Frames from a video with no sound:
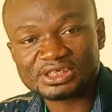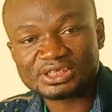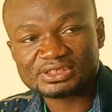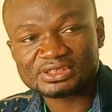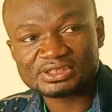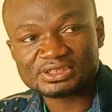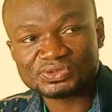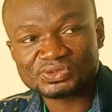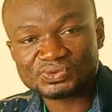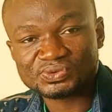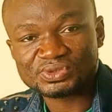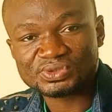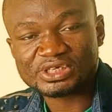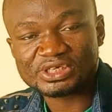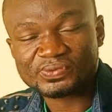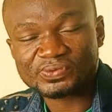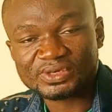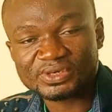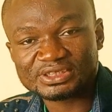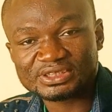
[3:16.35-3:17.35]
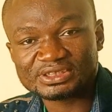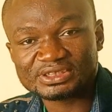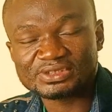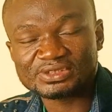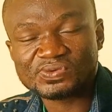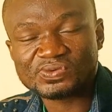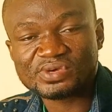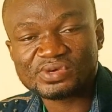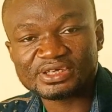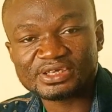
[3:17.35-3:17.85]
that they do, they collect
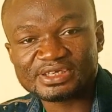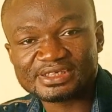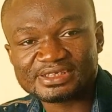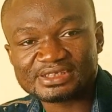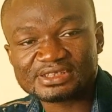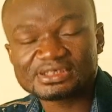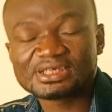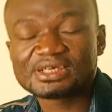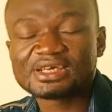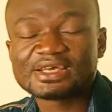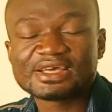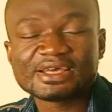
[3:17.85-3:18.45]
it, they wear it,